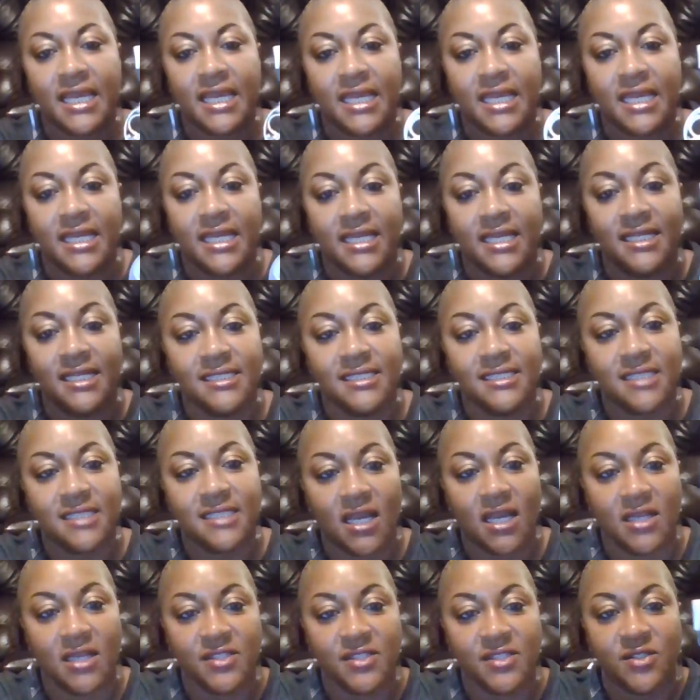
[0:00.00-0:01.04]
is
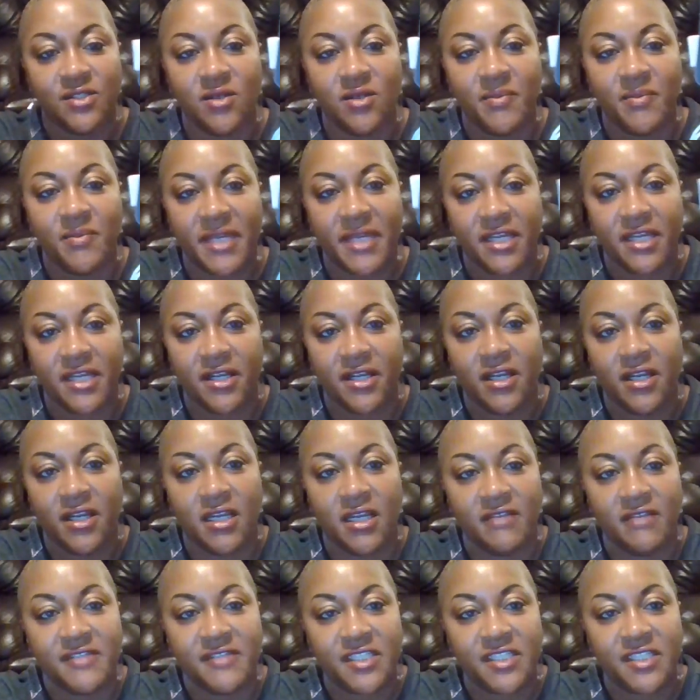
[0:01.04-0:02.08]
also a pair
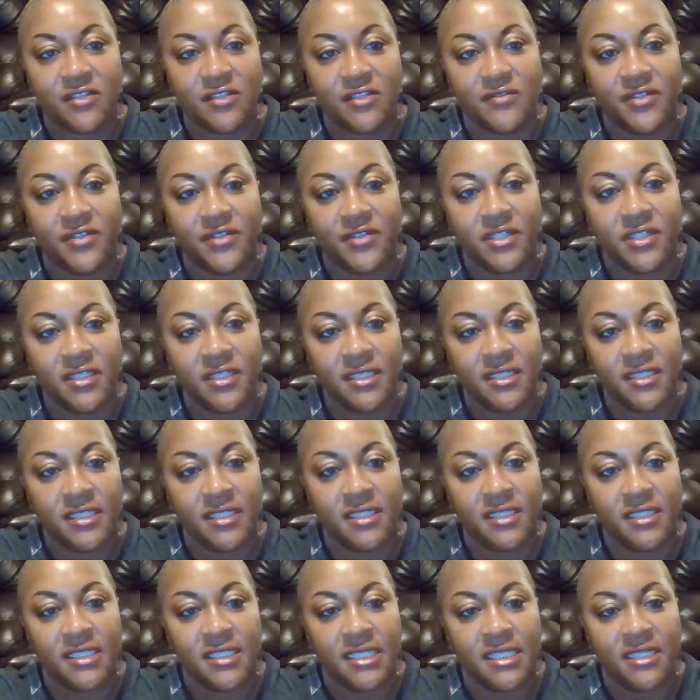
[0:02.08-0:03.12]
of silver
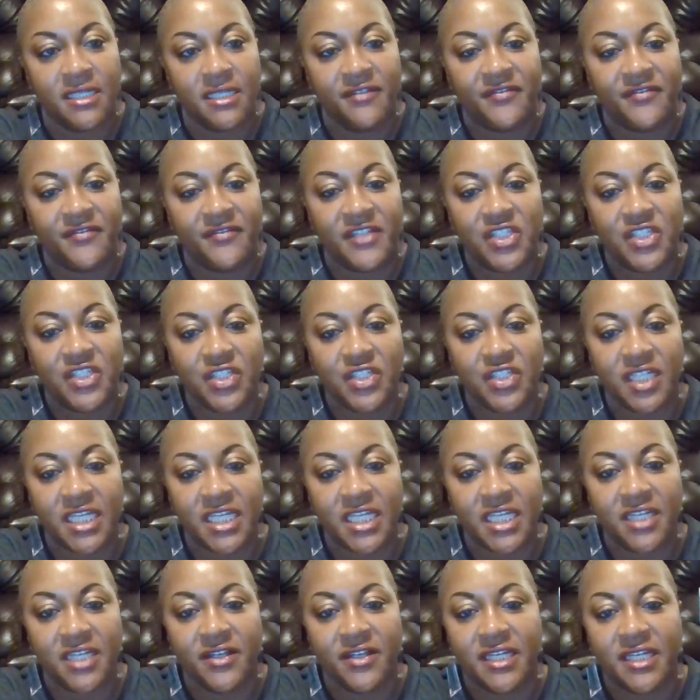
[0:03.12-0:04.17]
fishhook
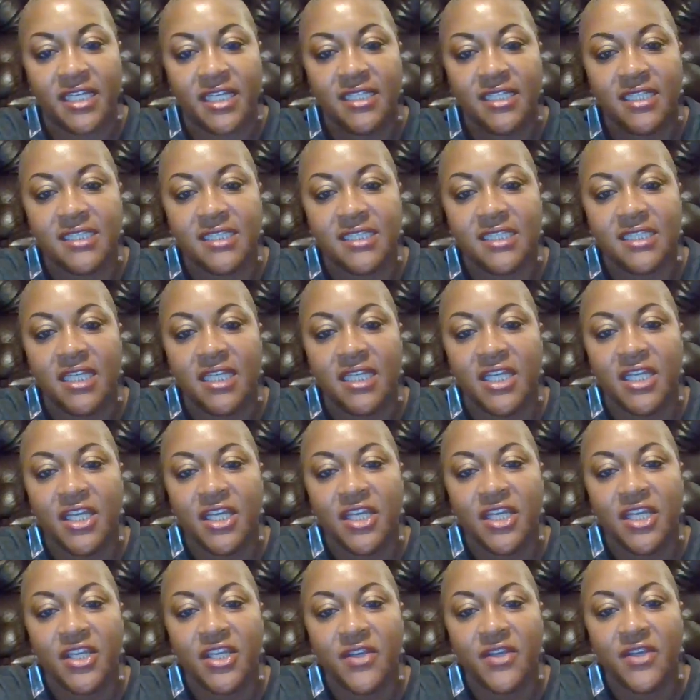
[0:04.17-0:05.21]
earrings.
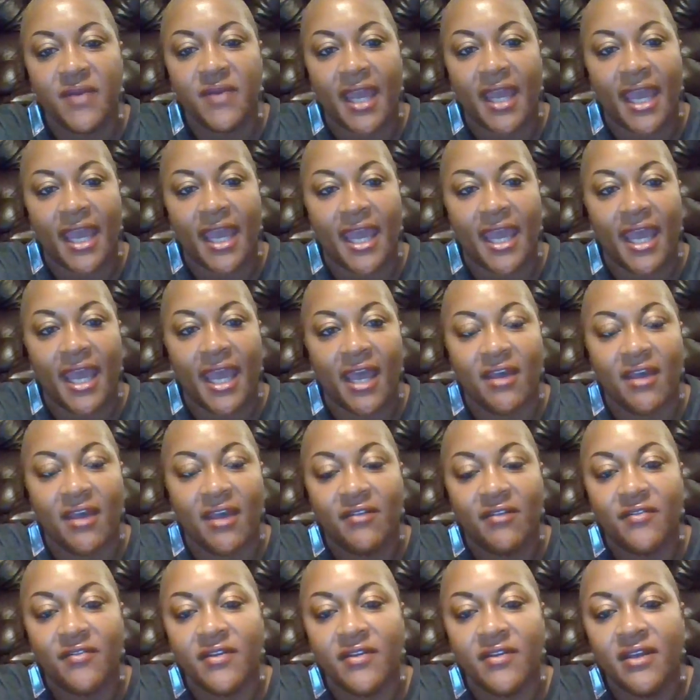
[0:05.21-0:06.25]
You
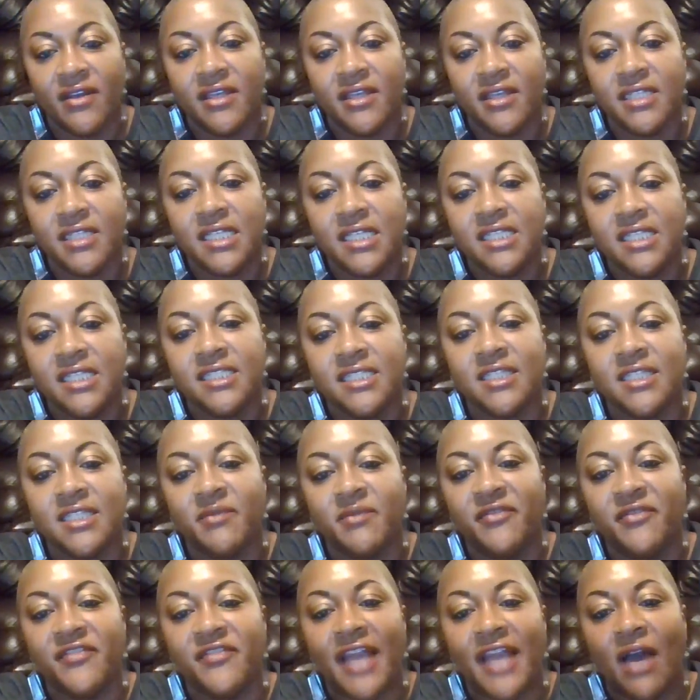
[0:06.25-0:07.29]
have
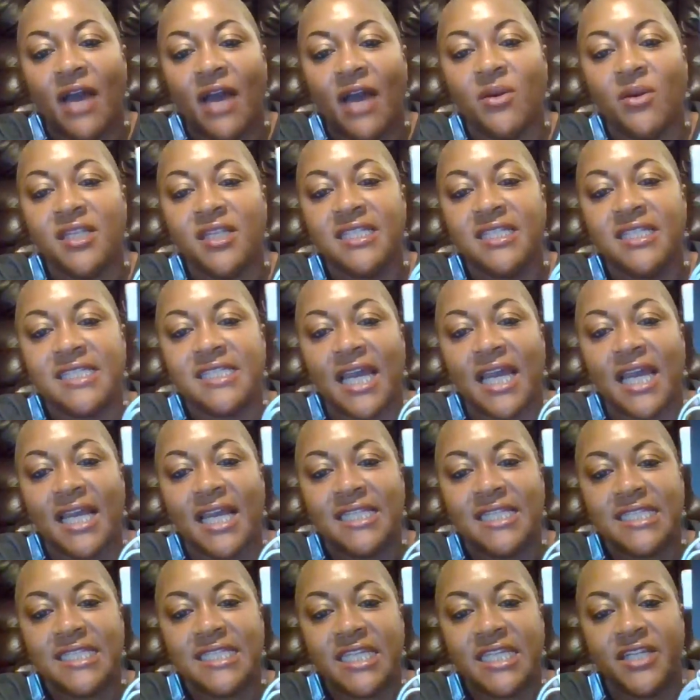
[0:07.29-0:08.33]
some flower
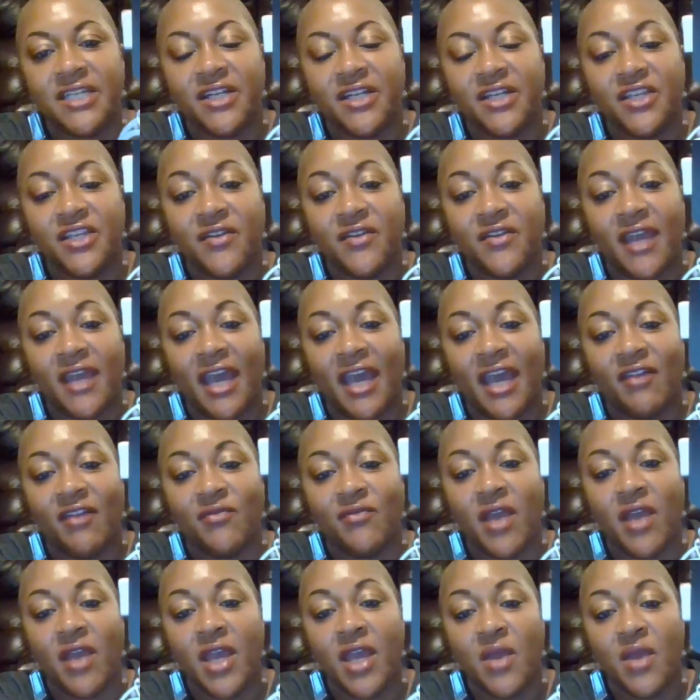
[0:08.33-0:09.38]
designs here, and you have
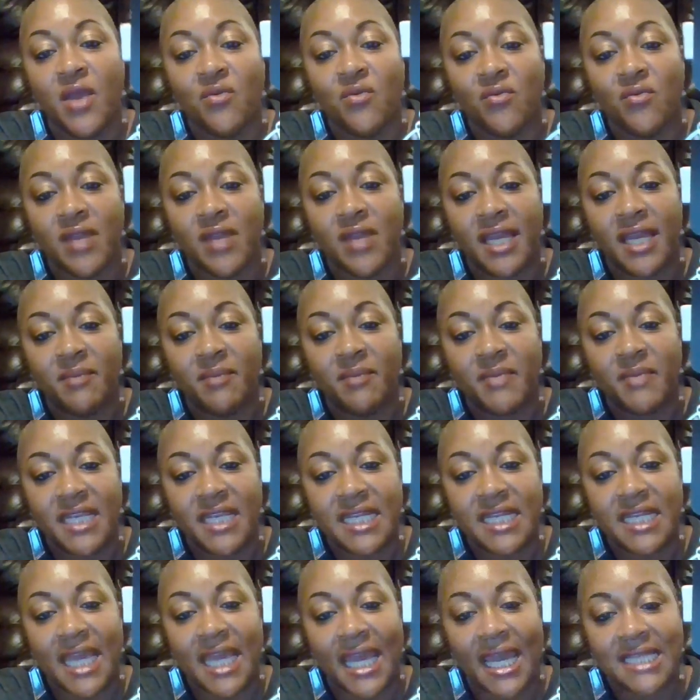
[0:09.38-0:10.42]
red
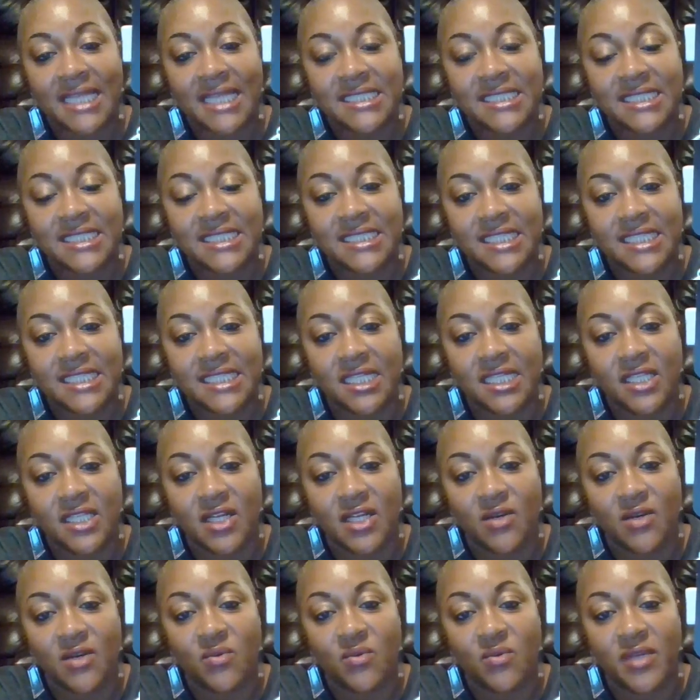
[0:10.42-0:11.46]
bead accents
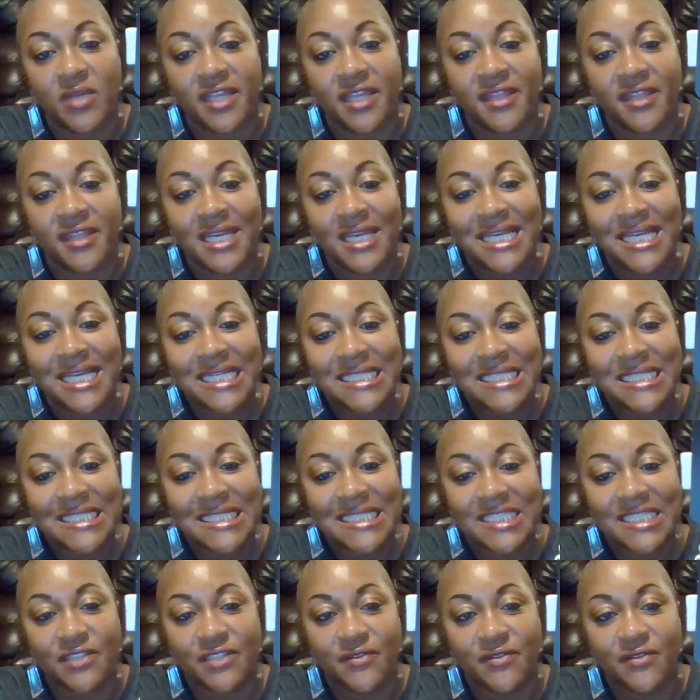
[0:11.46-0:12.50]
along with
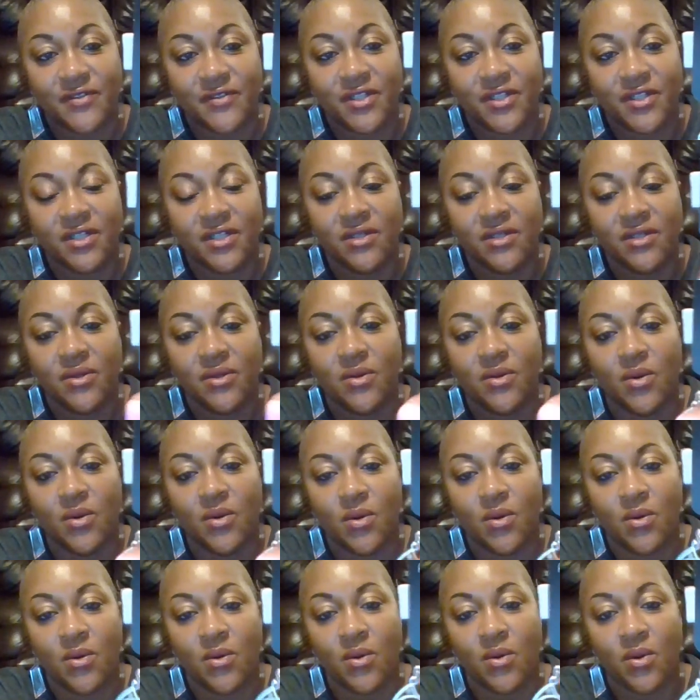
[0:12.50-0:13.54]
silver
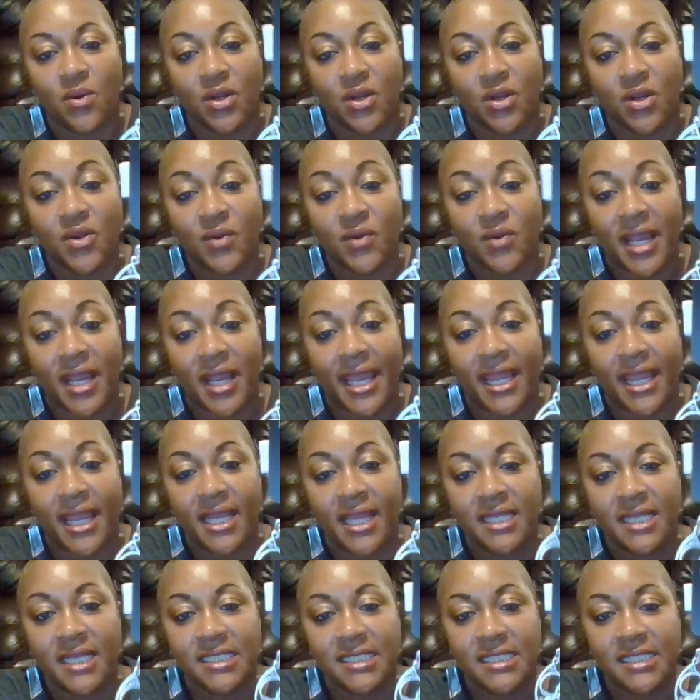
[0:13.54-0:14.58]
or
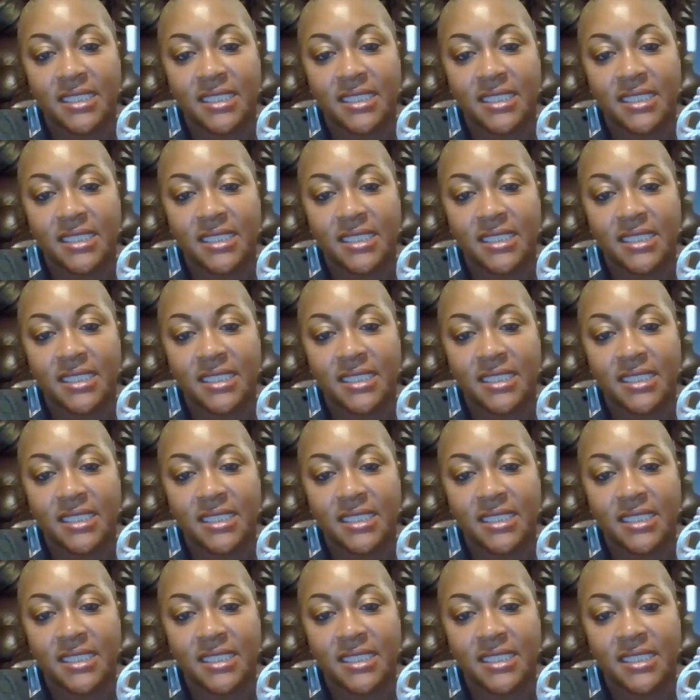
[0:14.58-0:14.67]
gray